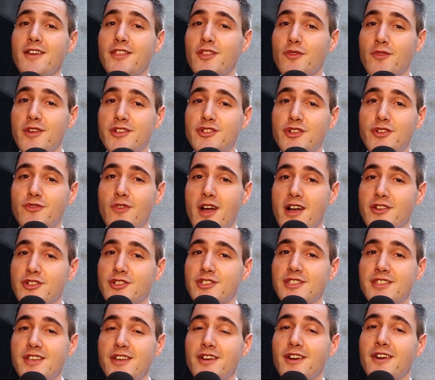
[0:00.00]
at the Richard
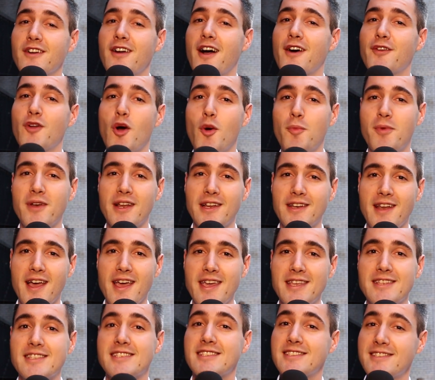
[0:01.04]
Rodgers Theater on opening
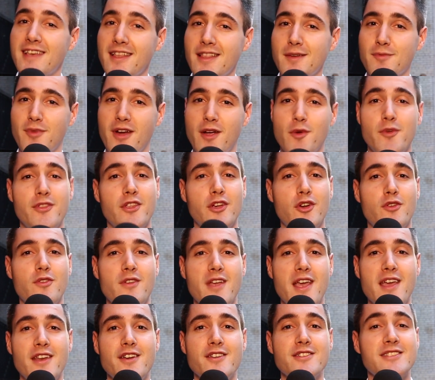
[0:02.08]
night to celebrate with the
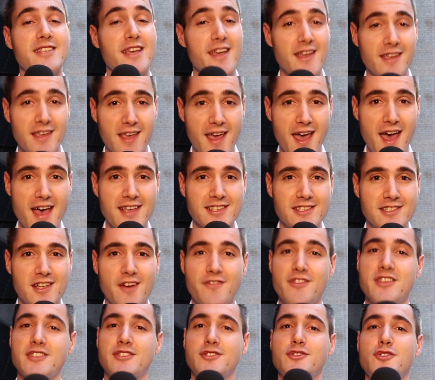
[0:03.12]
creators and cast
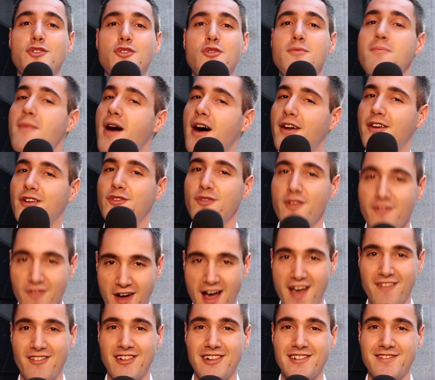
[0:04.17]
of this new modern
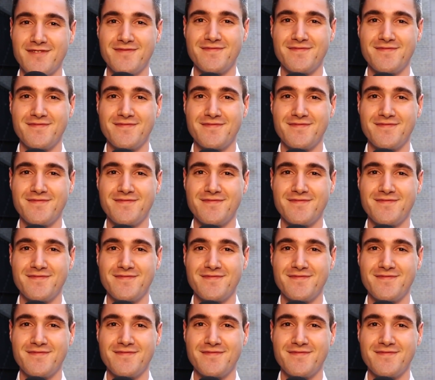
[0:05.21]
revival.